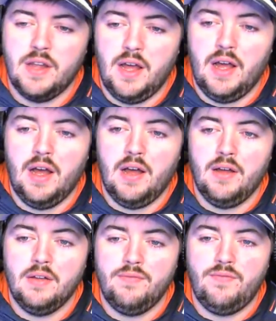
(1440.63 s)

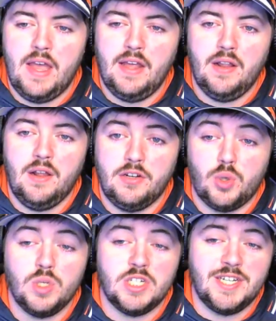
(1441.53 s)

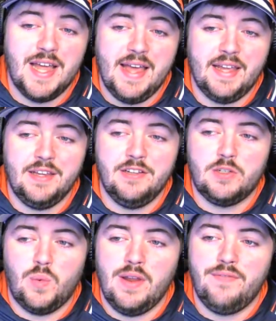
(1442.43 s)
Georgia Tech is
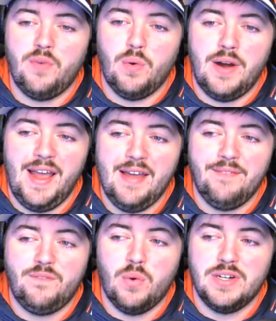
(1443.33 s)

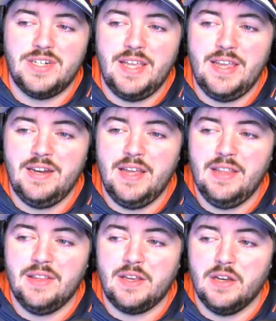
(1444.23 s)
24-14
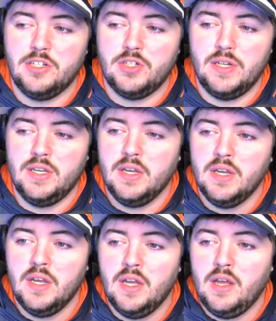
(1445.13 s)
in the country.
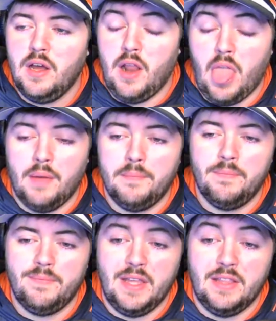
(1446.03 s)

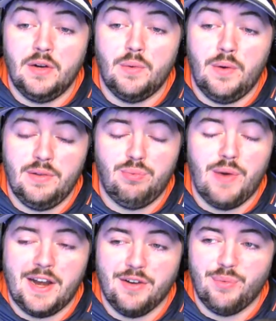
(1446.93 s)
In the
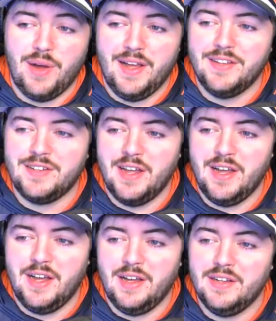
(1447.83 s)
record wise,
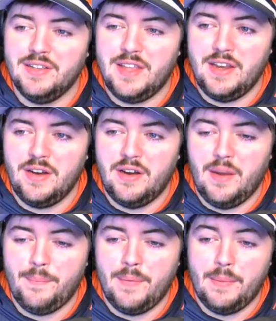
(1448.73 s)
I
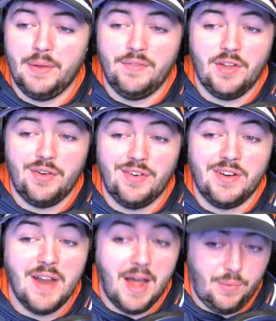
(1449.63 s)
believe they are
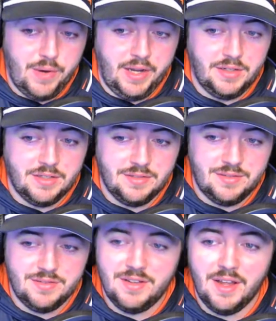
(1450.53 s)
not ranked.
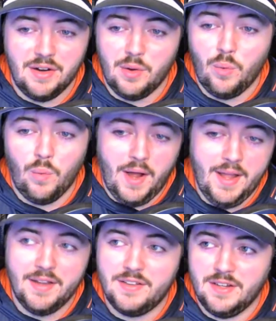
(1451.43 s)
I don't know
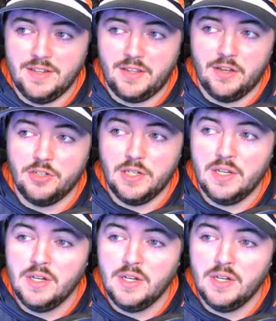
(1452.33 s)
why I said in the country.